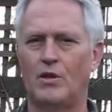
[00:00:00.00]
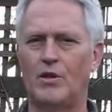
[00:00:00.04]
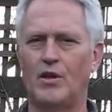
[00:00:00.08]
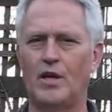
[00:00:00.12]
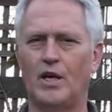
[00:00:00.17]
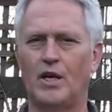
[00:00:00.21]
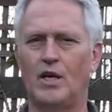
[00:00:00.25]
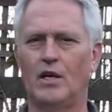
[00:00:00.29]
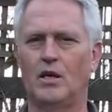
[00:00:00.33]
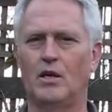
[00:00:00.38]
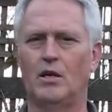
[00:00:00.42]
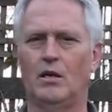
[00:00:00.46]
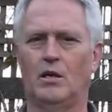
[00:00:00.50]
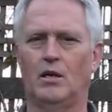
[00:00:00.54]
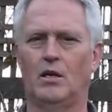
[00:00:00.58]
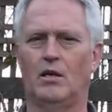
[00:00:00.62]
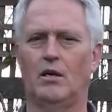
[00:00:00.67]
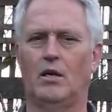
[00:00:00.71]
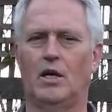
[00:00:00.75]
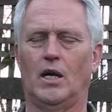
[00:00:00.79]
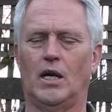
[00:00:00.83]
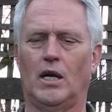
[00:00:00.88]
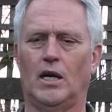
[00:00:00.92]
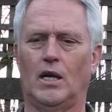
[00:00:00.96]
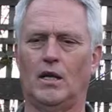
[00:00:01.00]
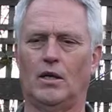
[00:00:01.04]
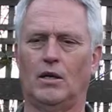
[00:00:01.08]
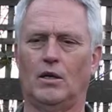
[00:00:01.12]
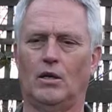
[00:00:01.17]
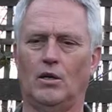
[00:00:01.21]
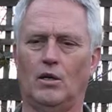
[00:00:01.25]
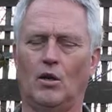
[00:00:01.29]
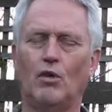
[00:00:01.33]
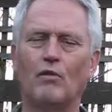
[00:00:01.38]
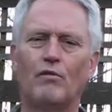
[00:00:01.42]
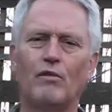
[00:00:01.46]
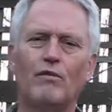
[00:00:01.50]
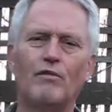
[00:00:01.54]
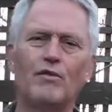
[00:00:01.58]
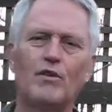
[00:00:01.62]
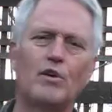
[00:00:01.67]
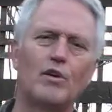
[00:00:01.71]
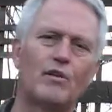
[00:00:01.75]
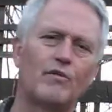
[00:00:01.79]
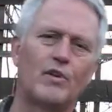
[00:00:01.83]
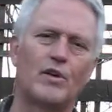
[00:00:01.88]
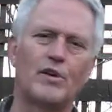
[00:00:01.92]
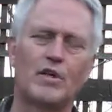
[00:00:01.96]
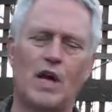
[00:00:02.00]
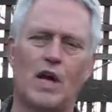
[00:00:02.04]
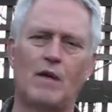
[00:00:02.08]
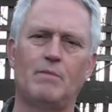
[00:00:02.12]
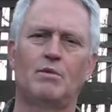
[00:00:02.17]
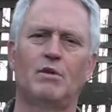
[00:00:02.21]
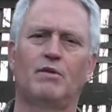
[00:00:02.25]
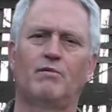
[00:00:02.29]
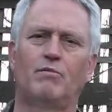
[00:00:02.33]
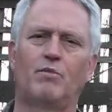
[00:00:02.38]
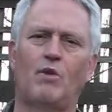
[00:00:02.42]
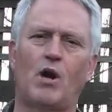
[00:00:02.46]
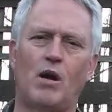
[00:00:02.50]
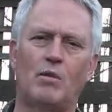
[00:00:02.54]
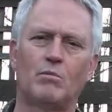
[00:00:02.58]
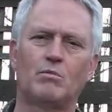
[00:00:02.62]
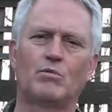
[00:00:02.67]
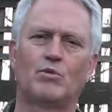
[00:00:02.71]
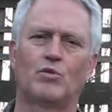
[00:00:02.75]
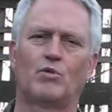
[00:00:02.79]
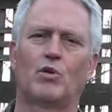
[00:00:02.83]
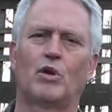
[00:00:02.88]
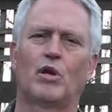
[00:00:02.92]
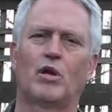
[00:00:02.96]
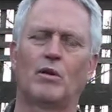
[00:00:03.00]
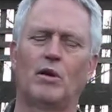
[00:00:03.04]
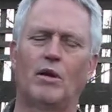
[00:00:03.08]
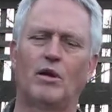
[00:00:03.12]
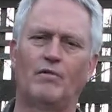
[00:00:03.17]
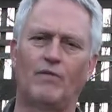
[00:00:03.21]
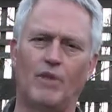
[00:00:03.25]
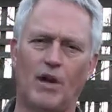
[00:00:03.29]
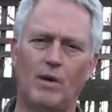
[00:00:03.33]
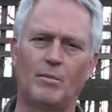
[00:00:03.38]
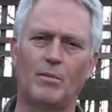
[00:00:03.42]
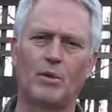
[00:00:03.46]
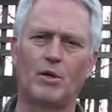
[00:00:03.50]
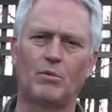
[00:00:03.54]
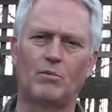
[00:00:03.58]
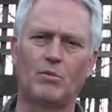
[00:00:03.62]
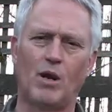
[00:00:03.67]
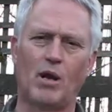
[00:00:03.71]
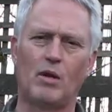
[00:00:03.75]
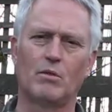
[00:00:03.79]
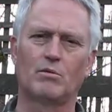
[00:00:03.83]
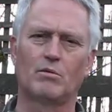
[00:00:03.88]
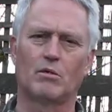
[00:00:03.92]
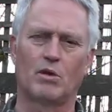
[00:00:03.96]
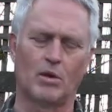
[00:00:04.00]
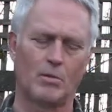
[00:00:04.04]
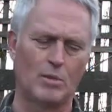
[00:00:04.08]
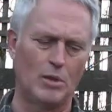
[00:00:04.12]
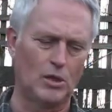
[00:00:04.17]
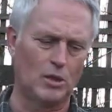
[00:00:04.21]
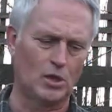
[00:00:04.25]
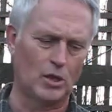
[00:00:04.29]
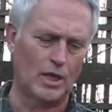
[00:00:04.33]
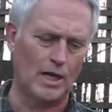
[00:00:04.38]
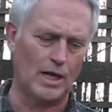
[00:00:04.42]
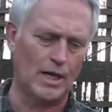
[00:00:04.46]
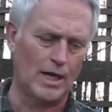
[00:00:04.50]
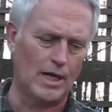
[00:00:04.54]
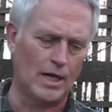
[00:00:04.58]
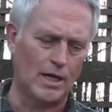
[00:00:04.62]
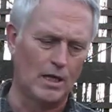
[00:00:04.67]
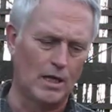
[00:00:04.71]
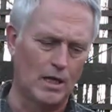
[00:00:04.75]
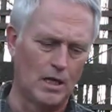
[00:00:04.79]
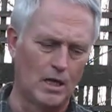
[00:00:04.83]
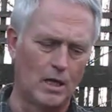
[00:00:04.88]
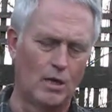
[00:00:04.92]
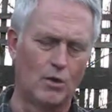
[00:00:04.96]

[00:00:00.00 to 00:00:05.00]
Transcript: the overview of the types of problems environmental problems we're going to be looking at.